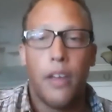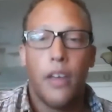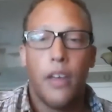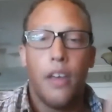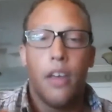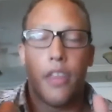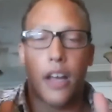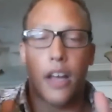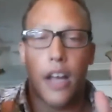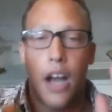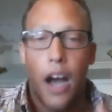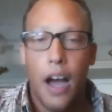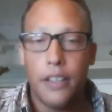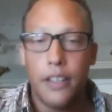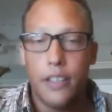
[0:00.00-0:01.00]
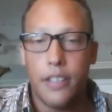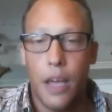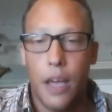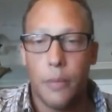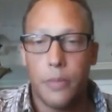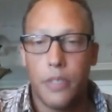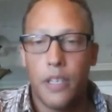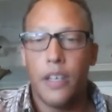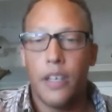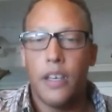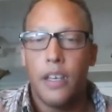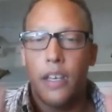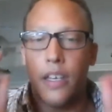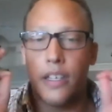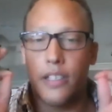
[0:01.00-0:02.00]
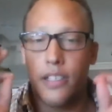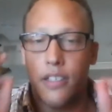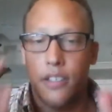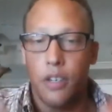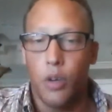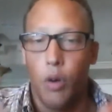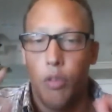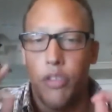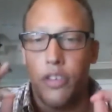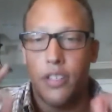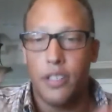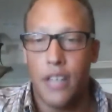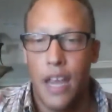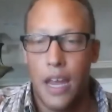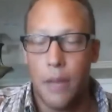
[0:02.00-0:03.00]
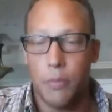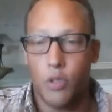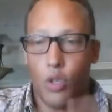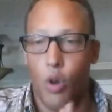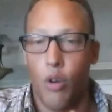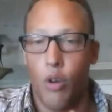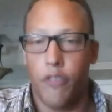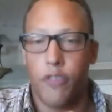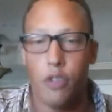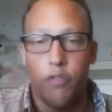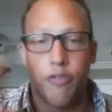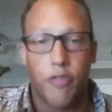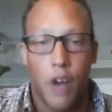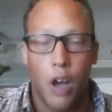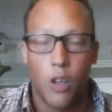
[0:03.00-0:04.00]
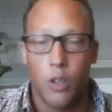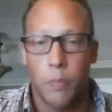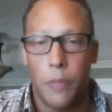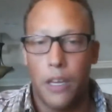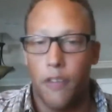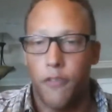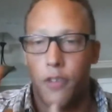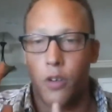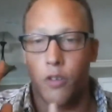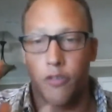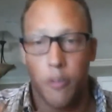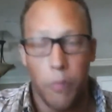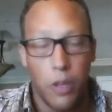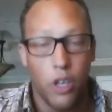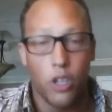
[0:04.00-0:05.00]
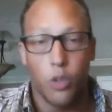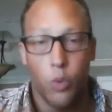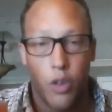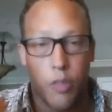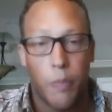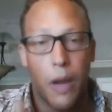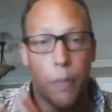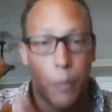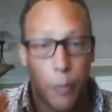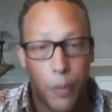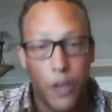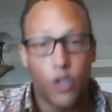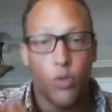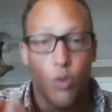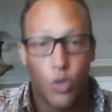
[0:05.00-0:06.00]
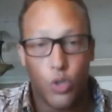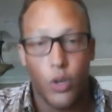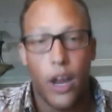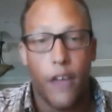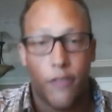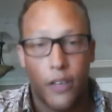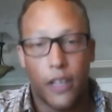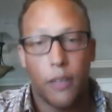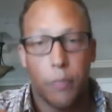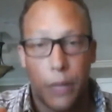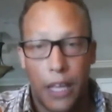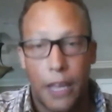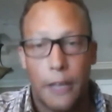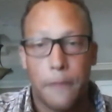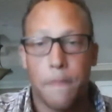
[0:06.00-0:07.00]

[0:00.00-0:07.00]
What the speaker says: The concept is still the same. So if you followed me, if you're familiar with my perpetual traffic plan,